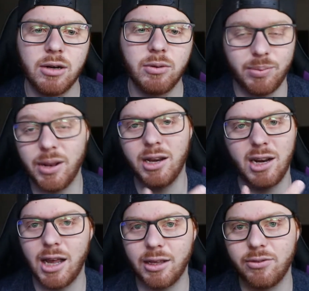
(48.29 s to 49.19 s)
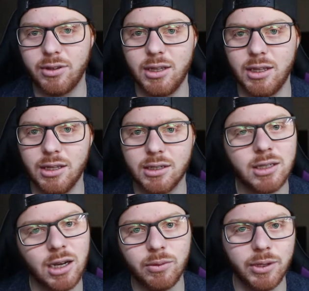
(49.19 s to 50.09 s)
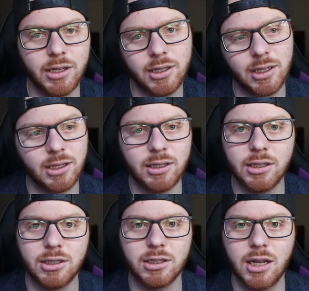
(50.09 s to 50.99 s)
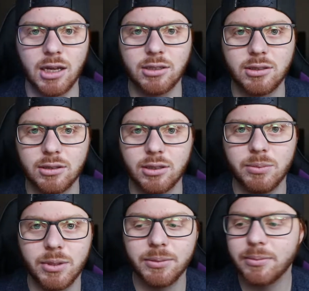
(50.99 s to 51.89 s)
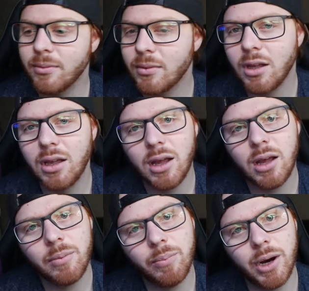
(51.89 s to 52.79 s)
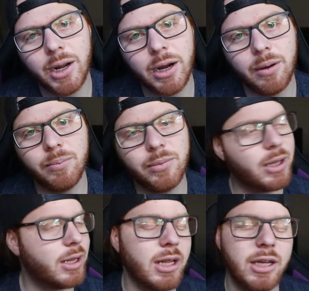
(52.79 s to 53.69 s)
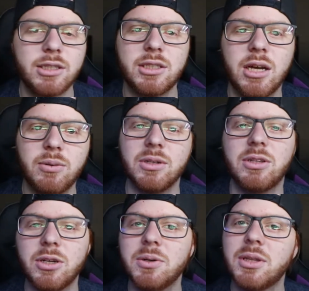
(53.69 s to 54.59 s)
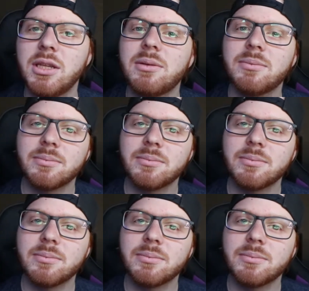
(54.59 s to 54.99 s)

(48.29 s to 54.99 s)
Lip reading: We planned it like through the entire week and then he just cancelled on me, but nonetheless I went through with it,